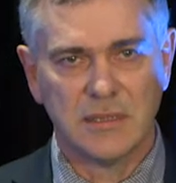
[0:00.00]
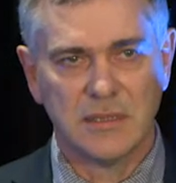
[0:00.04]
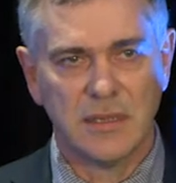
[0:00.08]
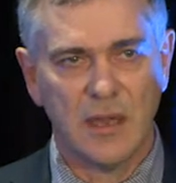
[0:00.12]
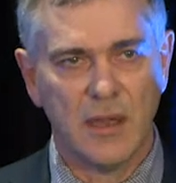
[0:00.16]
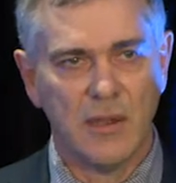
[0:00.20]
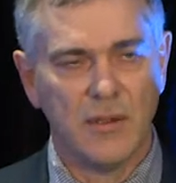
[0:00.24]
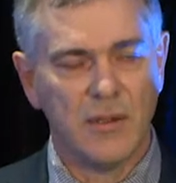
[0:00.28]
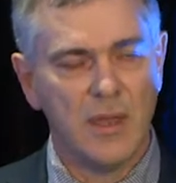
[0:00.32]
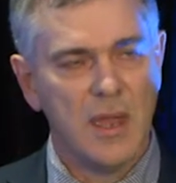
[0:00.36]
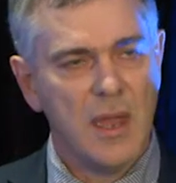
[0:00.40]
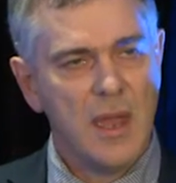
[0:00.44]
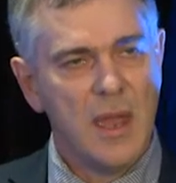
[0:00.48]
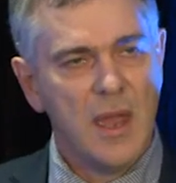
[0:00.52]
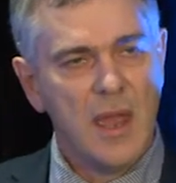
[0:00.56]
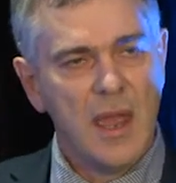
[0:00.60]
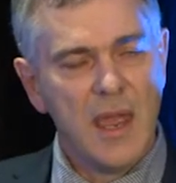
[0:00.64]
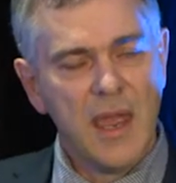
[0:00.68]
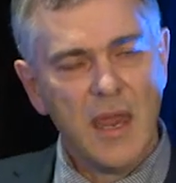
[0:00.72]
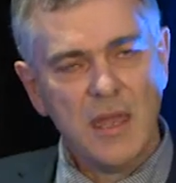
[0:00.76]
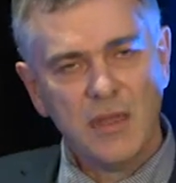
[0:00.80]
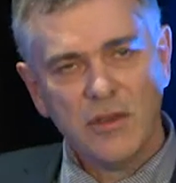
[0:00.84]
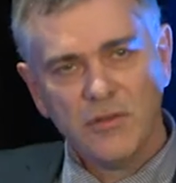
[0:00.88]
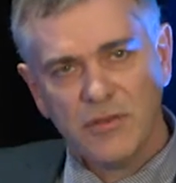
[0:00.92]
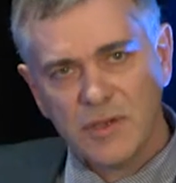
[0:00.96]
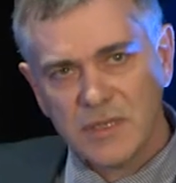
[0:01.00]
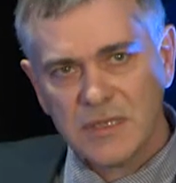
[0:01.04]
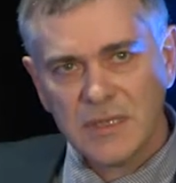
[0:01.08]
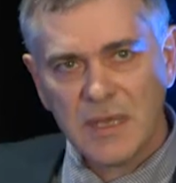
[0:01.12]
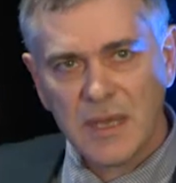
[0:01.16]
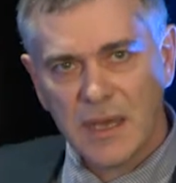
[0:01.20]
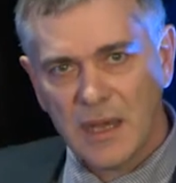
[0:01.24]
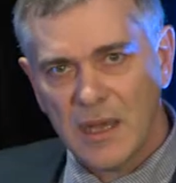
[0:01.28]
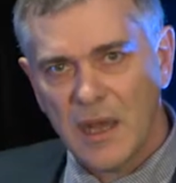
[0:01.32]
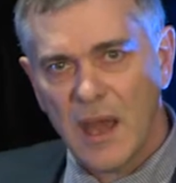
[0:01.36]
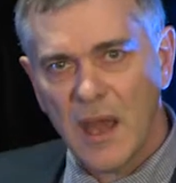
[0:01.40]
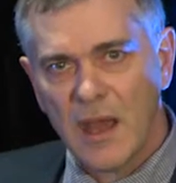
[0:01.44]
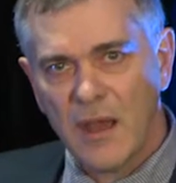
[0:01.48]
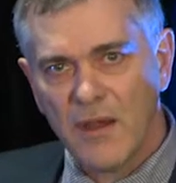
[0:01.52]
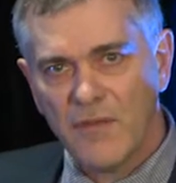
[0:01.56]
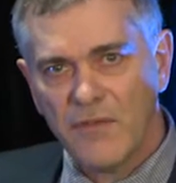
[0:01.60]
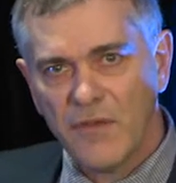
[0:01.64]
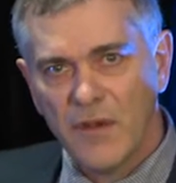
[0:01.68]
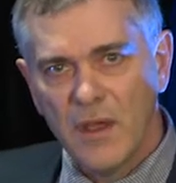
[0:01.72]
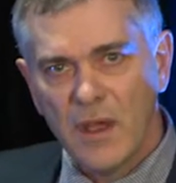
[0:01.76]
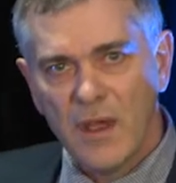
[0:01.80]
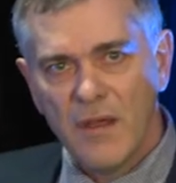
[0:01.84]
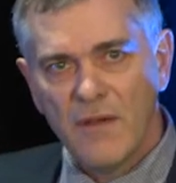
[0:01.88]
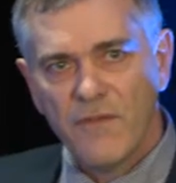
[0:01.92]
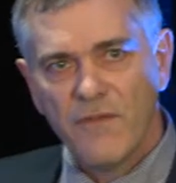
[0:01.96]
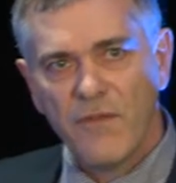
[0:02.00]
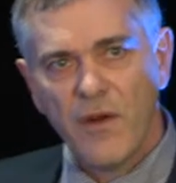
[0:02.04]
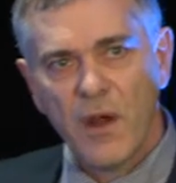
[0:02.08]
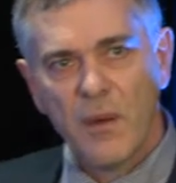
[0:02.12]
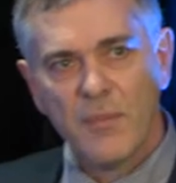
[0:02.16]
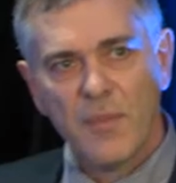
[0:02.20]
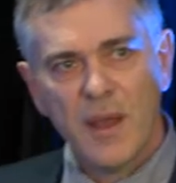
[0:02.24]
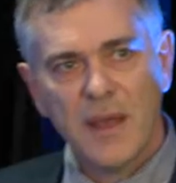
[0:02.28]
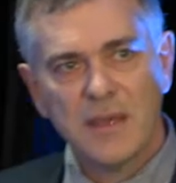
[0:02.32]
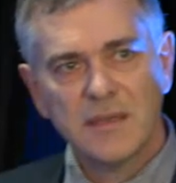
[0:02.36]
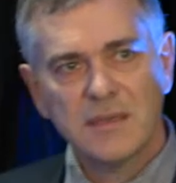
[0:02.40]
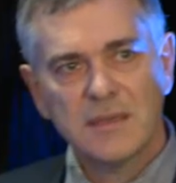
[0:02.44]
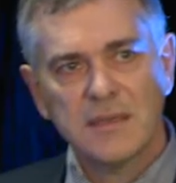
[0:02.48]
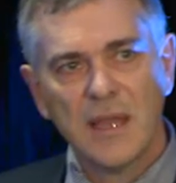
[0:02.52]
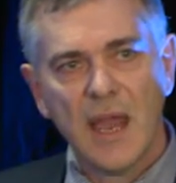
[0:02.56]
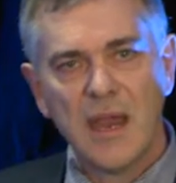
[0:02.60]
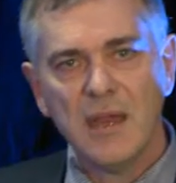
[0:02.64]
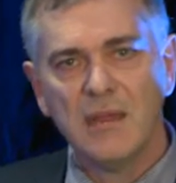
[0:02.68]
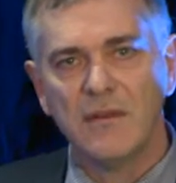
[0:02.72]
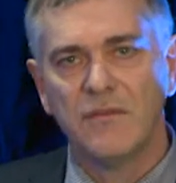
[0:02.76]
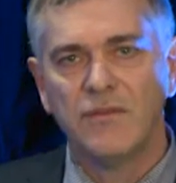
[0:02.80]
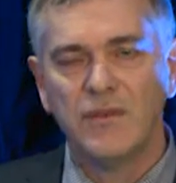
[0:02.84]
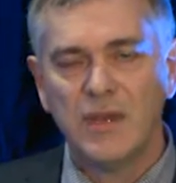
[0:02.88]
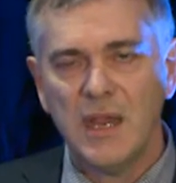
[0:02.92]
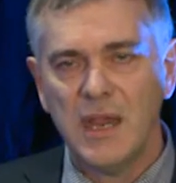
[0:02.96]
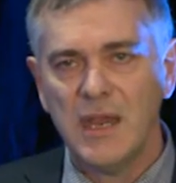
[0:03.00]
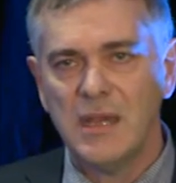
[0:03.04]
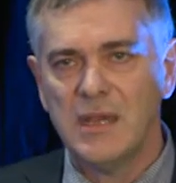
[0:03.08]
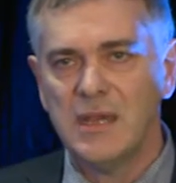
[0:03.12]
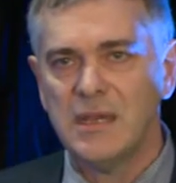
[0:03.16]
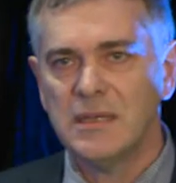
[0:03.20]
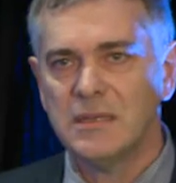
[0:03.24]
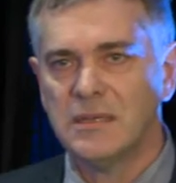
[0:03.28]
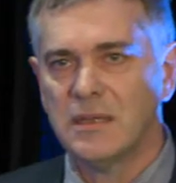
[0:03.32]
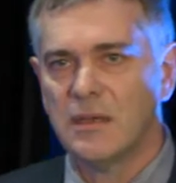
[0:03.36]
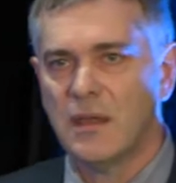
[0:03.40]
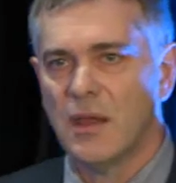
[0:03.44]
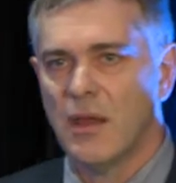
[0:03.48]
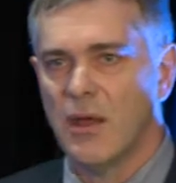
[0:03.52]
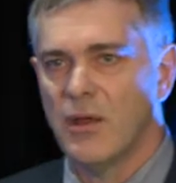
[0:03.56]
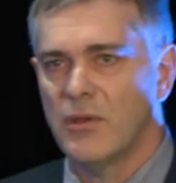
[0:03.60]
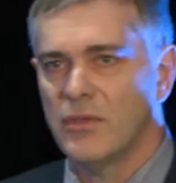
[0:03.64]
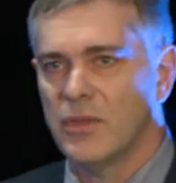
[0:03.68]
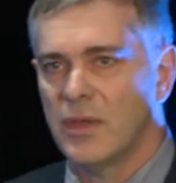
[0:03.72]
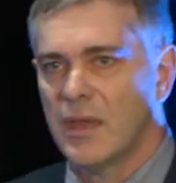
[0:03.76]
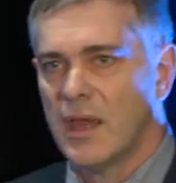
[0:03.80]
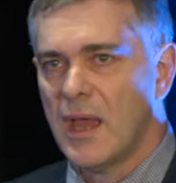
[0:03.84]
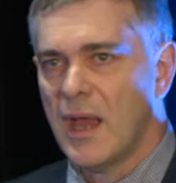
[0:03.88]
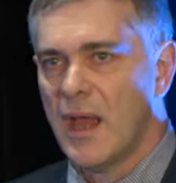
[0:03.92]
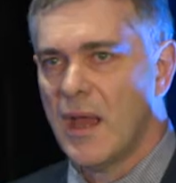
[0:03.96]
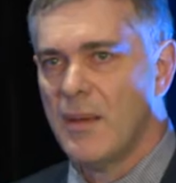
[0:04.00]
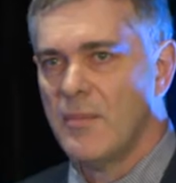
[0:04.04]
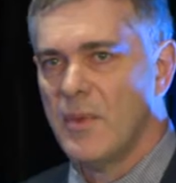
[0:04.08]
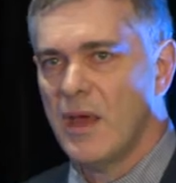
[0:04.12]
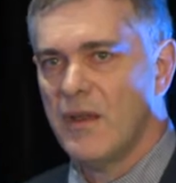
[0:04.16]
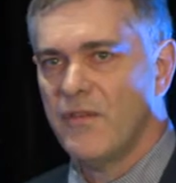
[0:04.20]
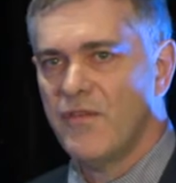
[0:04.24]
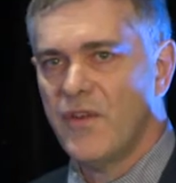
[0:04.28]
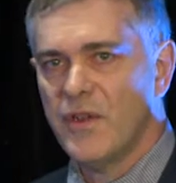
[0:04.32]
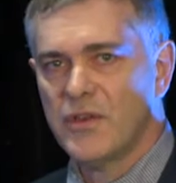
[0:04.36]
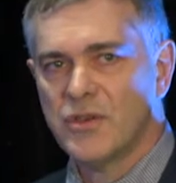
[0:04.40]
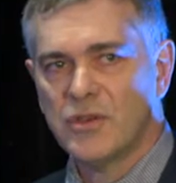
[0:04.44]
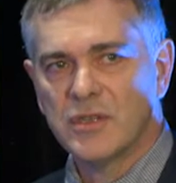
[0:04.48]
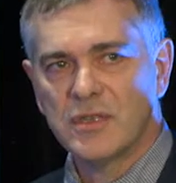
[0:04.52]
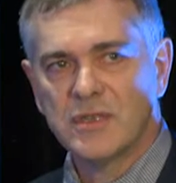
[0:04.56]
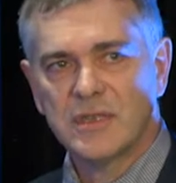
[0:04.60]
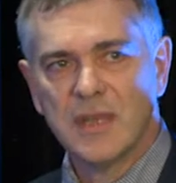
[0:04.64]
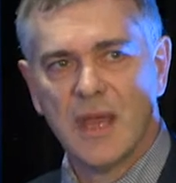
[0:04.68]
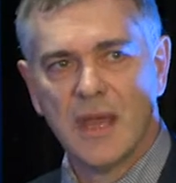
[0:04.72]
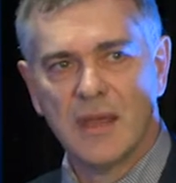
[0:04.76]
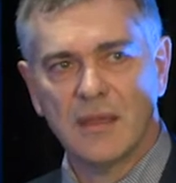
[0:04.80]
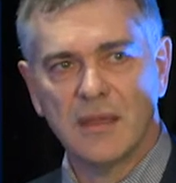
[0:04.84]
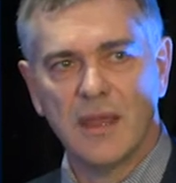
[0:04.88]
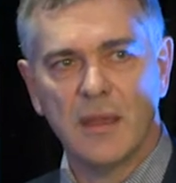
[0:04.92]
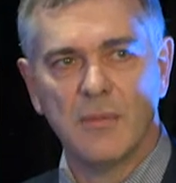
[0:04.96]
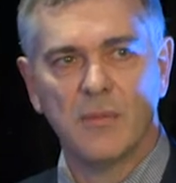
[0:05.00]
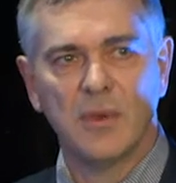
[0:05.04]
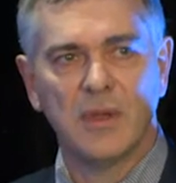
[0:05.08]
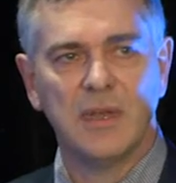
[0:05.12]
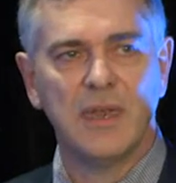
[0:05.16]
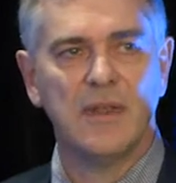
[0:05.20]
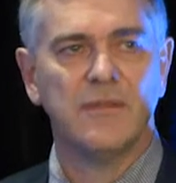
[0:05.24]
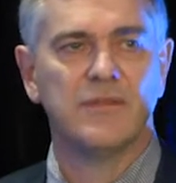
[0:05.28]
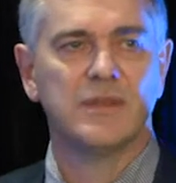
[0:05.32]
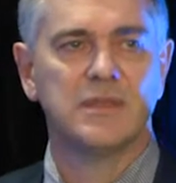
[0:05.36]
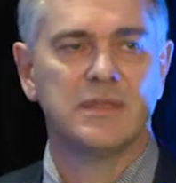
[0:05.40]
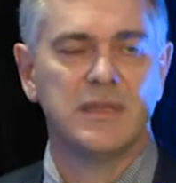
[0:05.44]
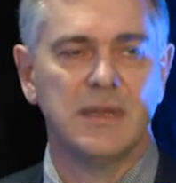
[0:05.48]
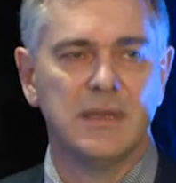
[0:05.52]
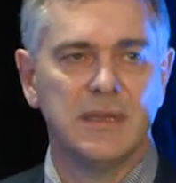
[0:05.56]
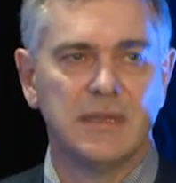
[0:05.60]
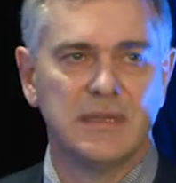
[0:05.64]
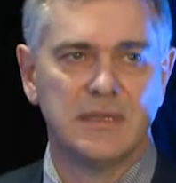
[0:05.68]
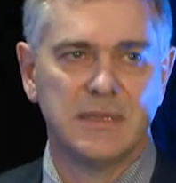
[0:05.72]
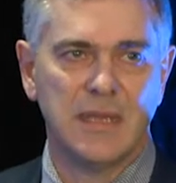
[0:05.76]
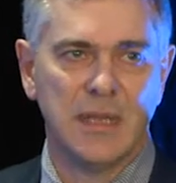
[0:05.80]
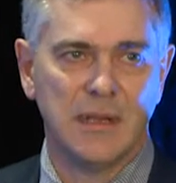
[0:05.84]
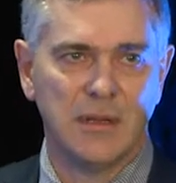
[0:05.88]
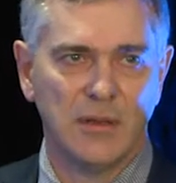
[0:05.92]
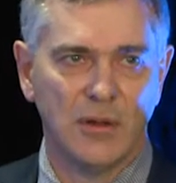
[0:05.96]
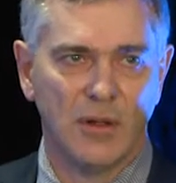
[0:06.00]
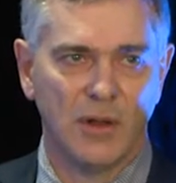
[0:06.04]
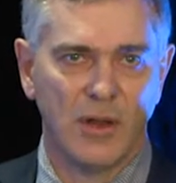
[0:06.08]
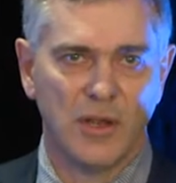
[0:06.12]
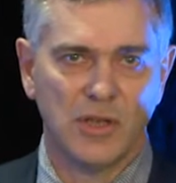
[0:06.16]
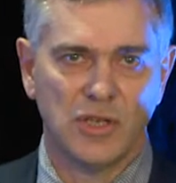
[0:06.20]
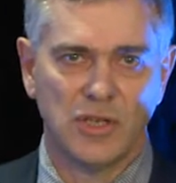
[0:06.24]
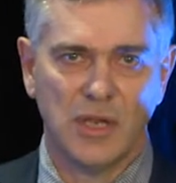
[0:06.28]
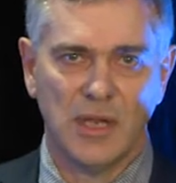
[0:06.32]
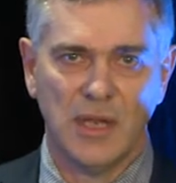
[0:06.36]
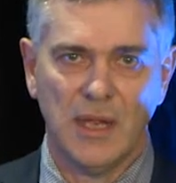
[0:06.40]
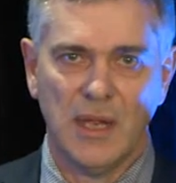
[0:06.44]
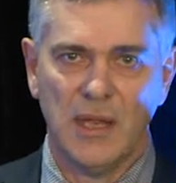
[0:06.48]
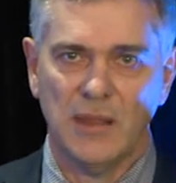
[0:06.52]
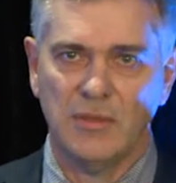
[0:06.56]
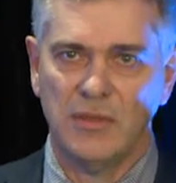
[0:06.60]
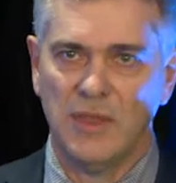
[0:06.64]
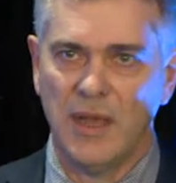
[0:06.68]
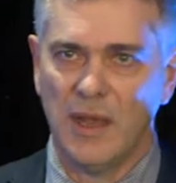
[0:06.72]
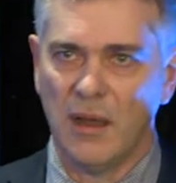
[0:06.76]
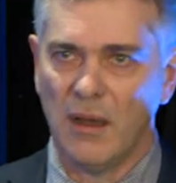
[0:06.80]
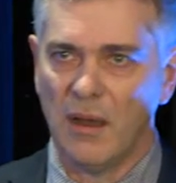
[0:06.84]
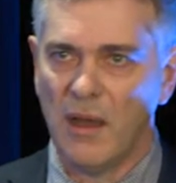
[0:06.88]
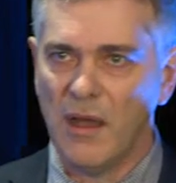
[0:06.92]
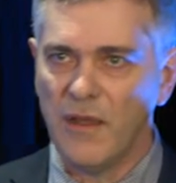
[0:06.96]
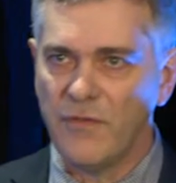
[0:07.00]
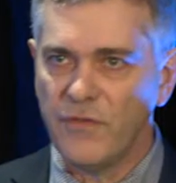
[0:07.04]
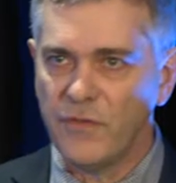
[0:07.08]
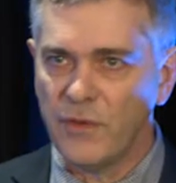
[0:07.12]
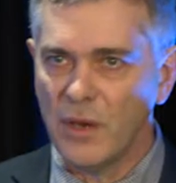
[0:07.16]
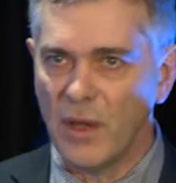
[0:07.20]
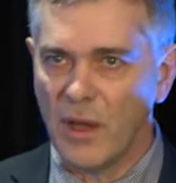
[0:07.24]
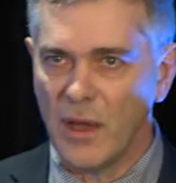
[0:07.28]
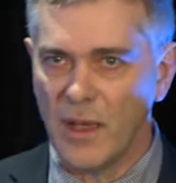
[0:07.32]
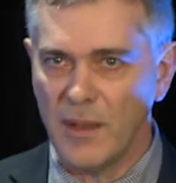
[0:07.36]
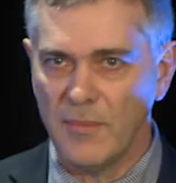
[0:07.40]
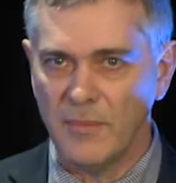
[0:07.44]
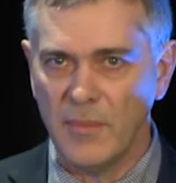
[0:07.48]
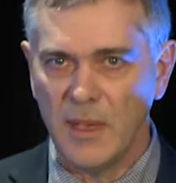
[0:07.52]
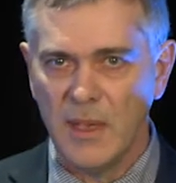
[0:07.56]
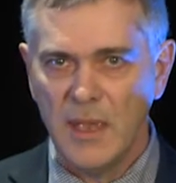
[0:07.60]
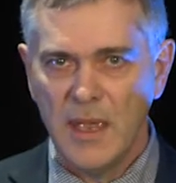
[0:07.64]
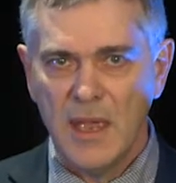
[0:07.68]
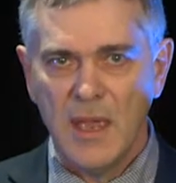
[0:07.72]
So, interestingly enough, from a state of 10 years ago, the car manufacturers saying they would never see this technology in their lifetime,